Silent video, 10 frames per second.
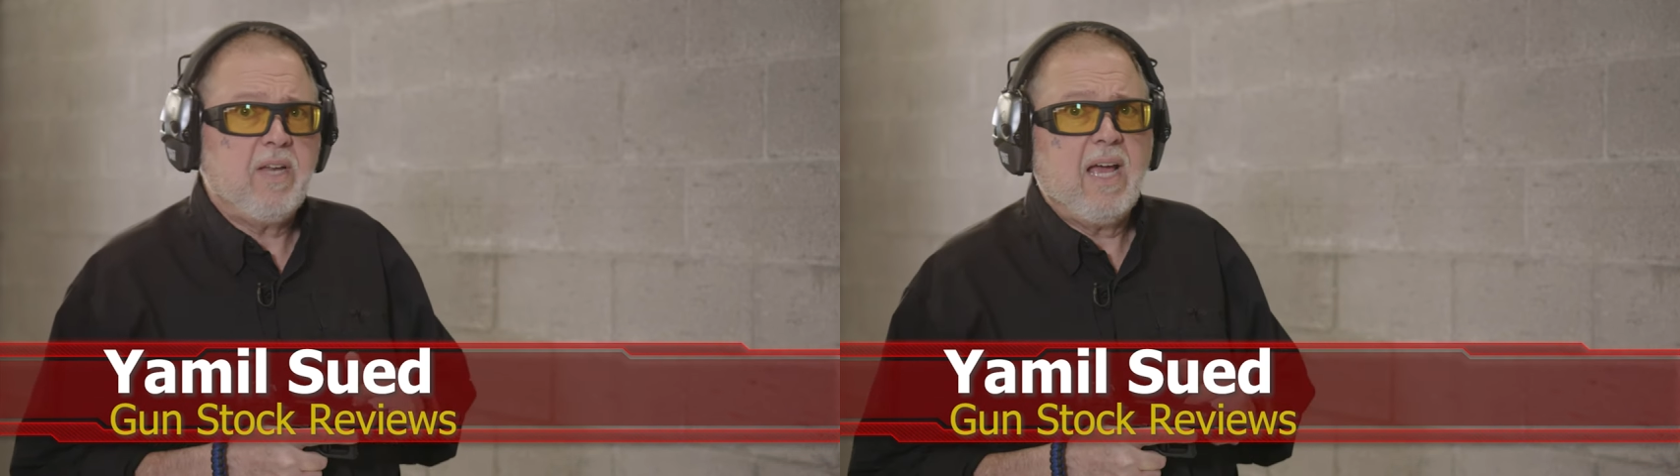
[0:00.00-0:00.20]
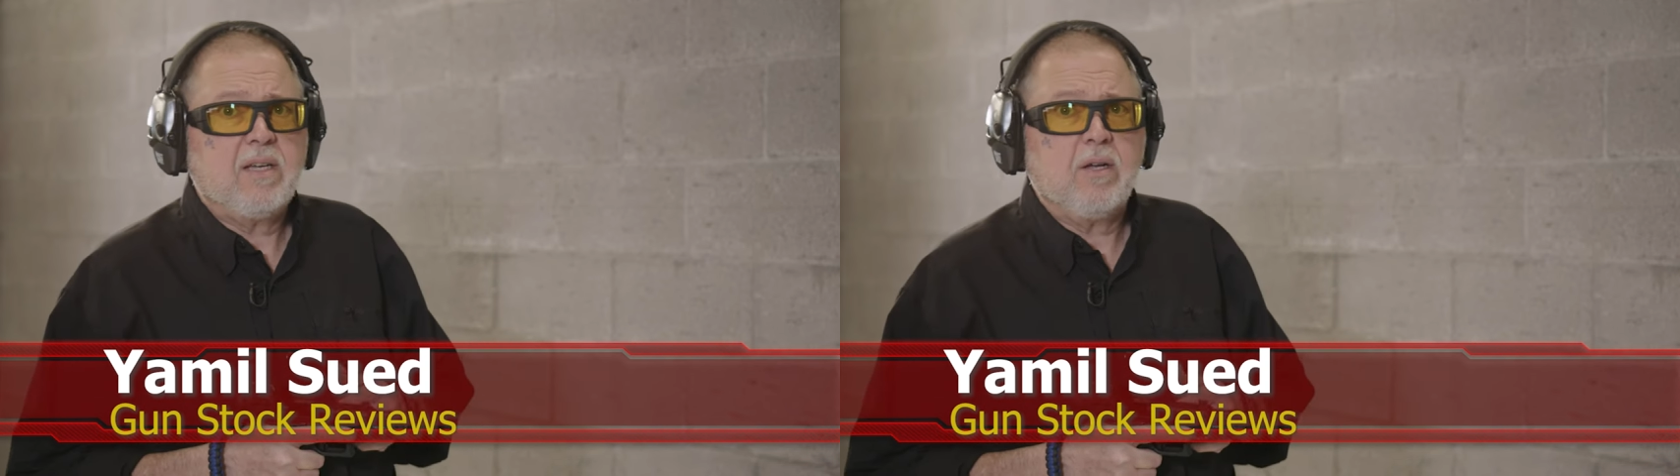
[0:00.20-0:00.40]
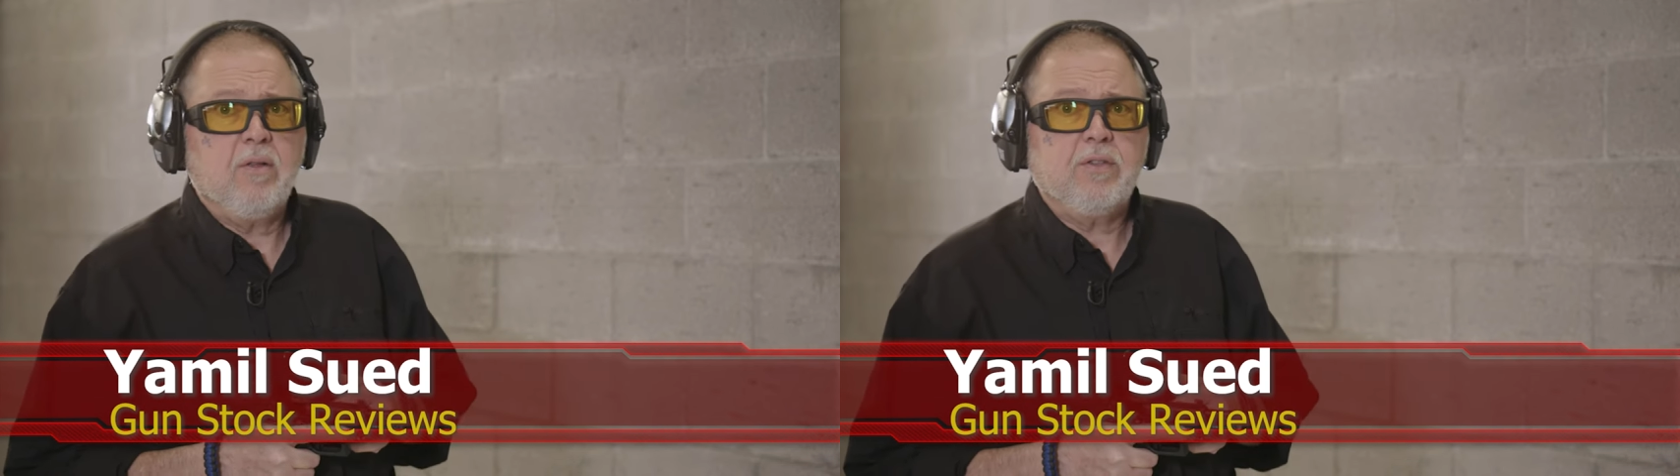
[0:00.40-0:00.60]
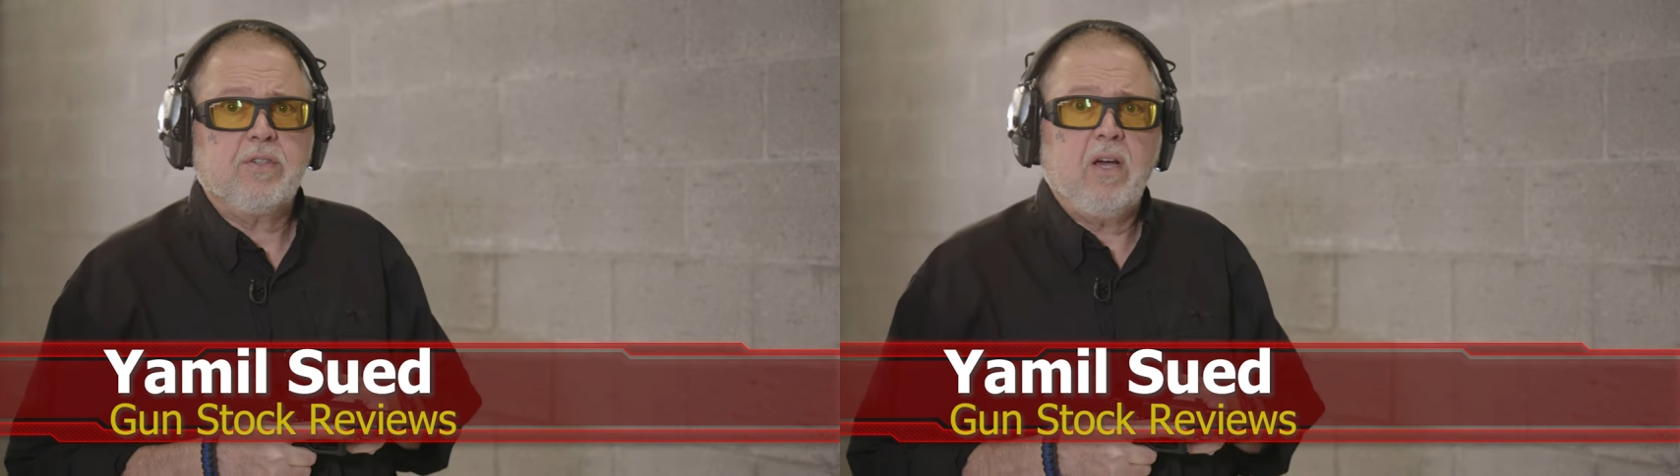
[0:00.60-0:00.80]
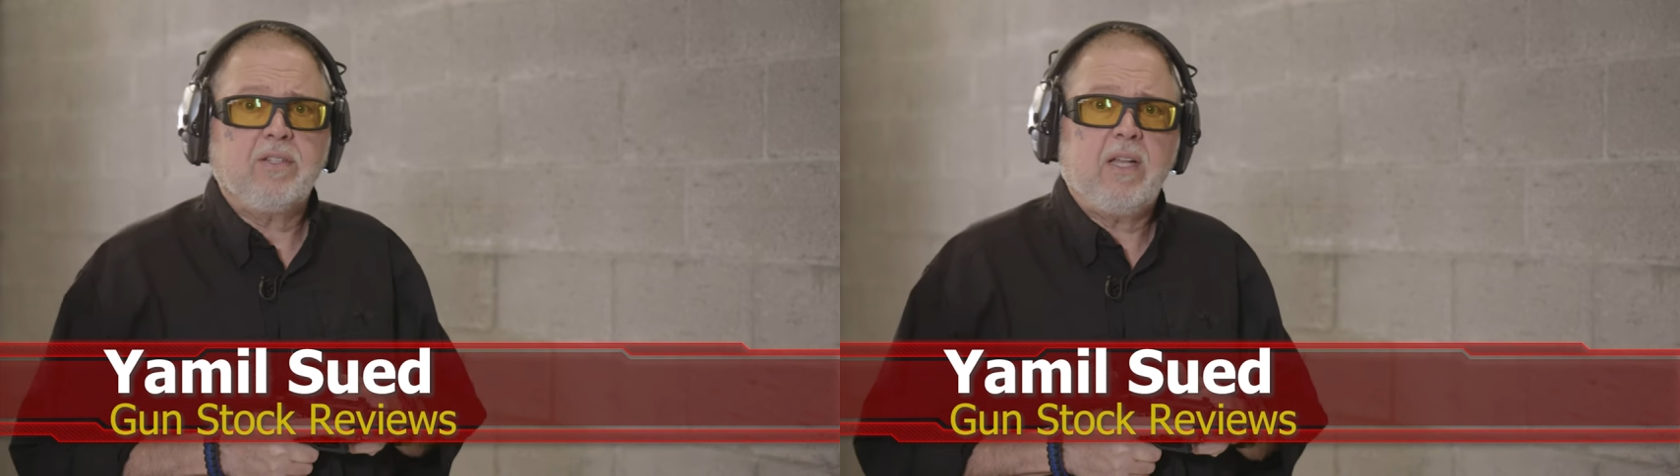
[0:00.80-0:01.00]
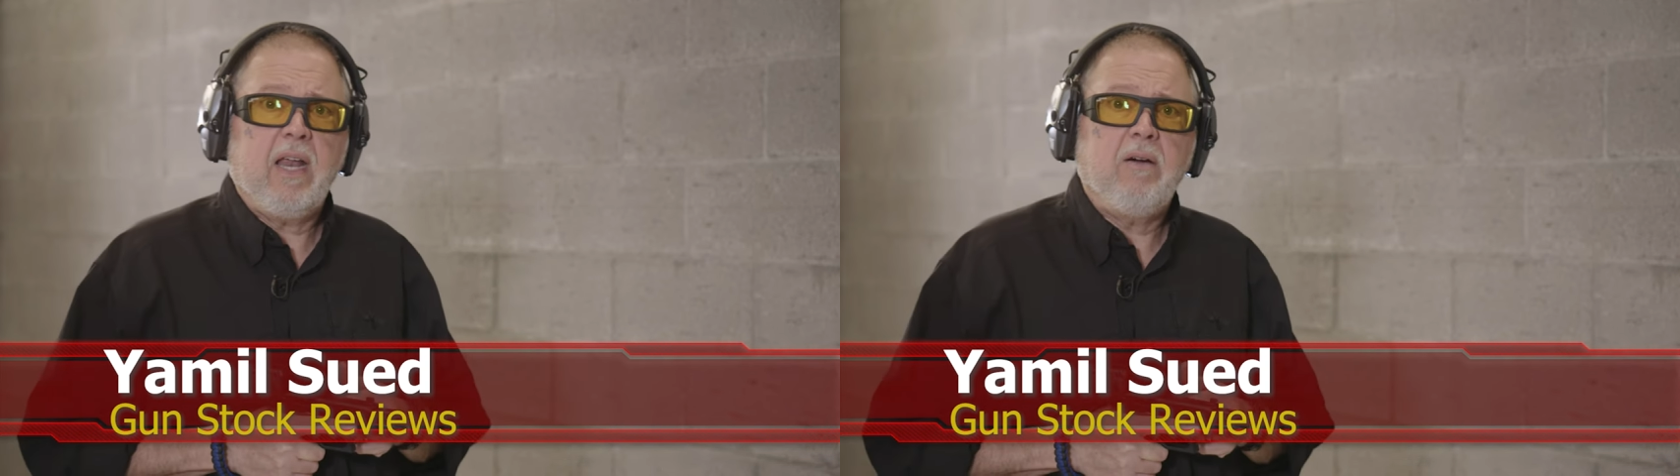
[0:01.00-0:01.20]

Tactical in Scottsdale,